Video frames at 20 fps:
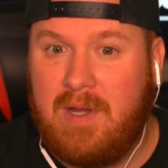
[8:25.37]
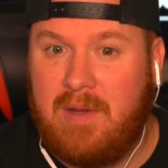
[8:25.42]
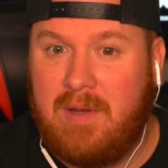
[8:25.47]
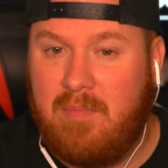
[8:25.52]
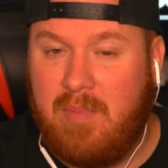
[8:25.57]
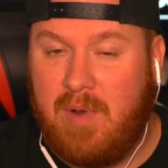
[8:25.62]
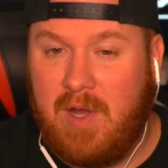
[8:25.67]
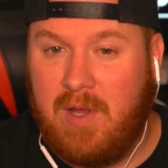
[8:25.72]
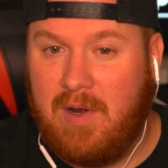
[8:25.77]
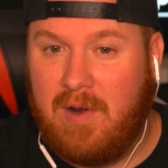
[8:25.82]

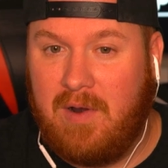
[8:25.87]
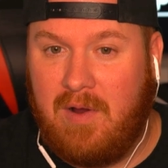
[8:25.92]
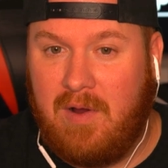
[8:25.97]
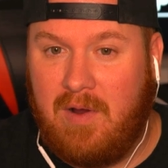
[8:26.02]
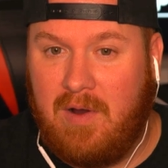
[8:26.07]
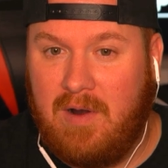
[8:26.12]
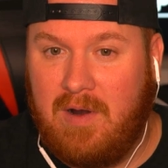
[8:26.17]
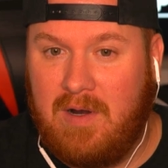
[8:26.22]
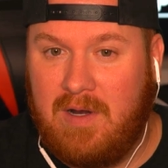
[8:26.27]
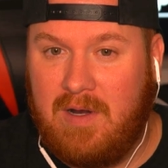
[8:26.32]
but
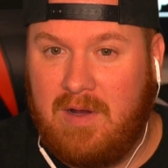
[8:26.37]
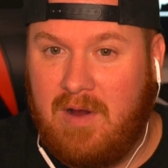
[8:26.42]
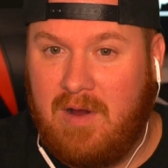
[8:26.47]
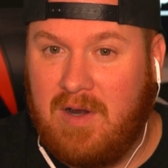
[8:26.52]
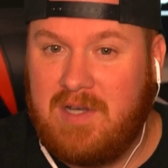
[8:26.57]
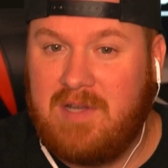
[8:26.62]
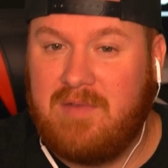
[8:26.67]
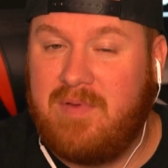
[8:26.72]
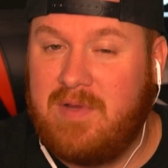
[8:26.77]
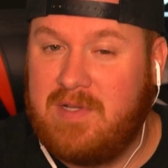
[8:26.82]
our
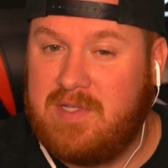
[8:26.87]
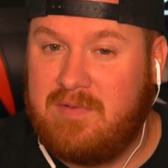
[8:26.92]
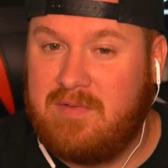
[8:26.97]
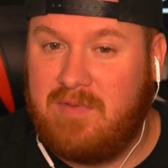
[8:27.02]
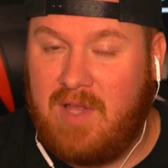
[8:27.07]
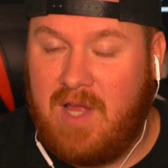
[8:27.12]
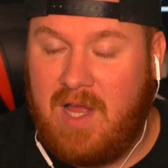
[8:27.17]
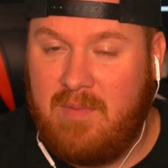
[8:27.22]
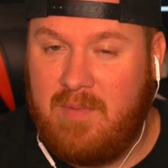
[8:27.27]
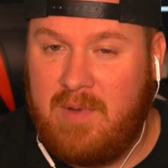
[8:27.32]
defensive
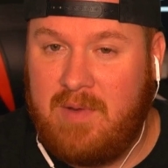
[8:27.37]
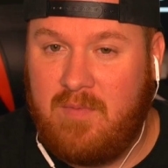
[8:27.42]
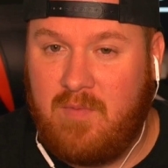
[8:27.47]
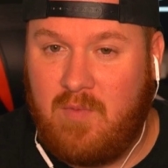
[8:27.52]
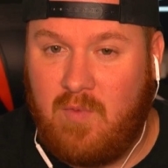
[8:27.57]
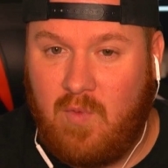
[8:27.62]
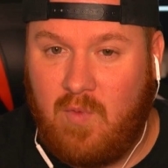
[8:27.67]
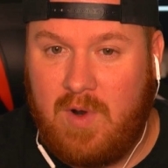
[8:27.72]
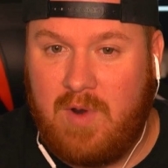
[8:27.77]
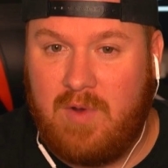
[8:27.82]
linemen
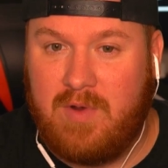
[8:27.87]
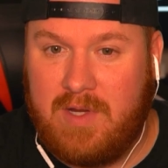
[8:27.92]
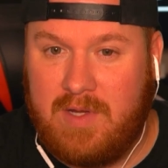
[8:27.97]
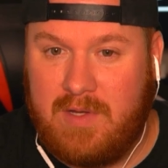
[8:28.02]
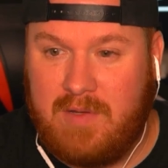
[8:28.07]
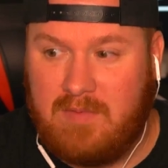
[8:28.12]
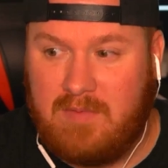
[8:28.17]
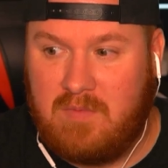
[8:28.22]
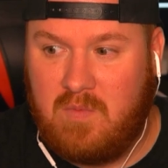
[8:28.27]
really